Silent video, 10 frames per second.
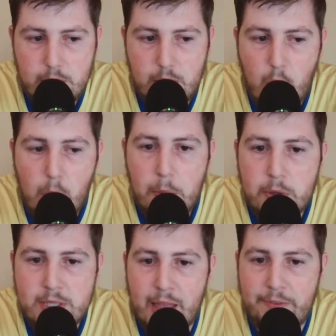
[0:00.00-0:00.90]

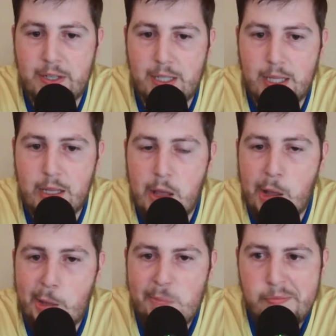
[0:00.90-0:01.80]
almost definitely
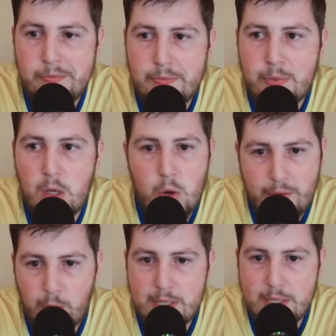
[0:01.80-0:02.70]

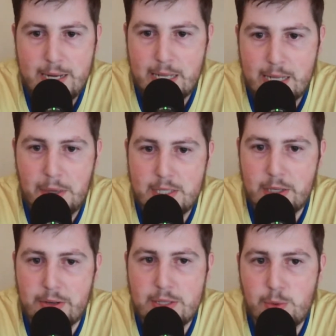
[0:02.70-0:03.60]
whoever wins the Nets Bucks
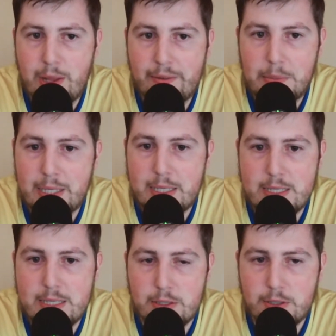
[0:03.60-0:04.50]
series will have to play the
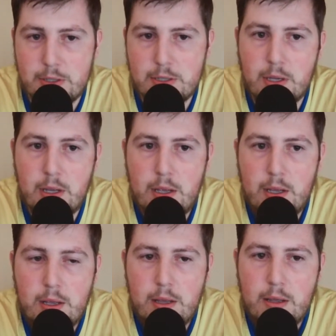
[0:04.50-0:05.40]
Sixers.
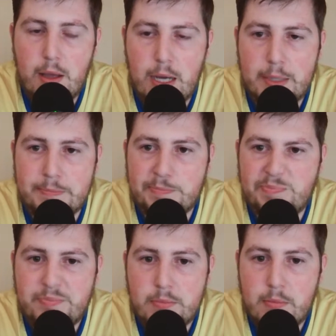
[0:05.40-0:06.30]

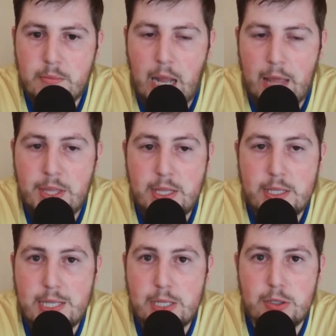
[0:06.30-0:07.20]
I think the
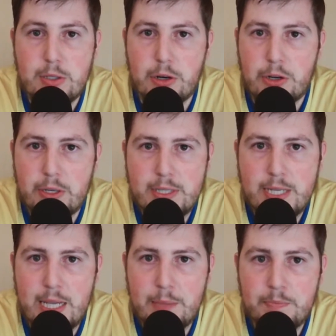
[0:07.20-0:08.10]
Sixers are a good
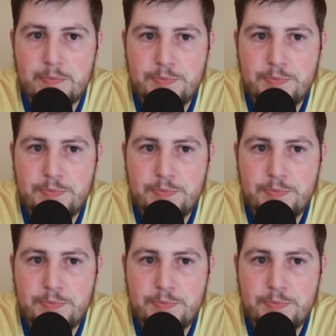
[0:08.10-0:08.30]
team,